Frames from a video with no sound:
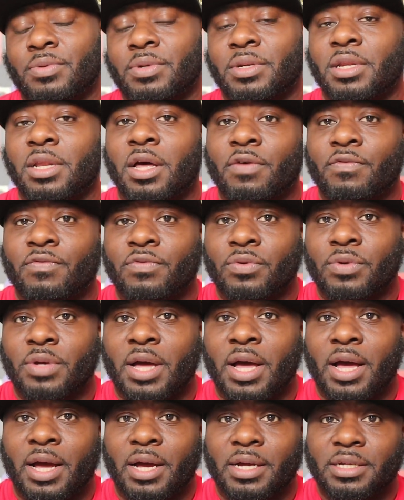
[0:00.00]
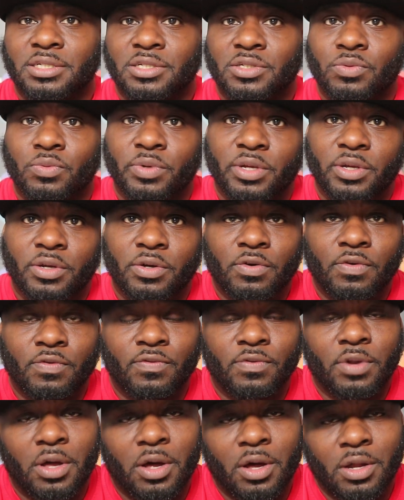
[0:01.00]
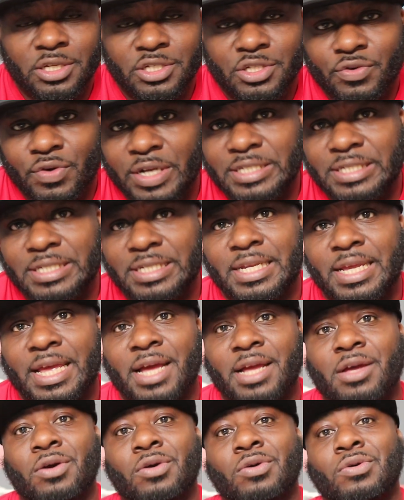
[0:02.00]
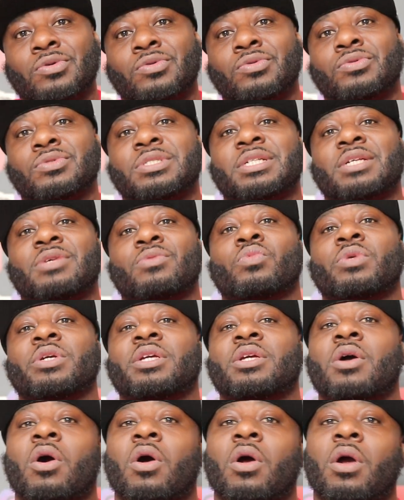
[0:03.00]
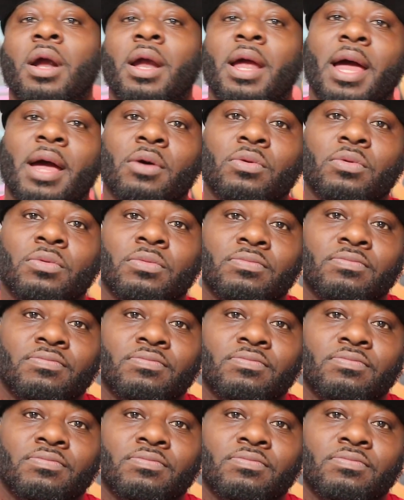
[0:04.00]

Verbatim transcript: We love you guys. It's Will, Flawless Crested Geckos, and we are out.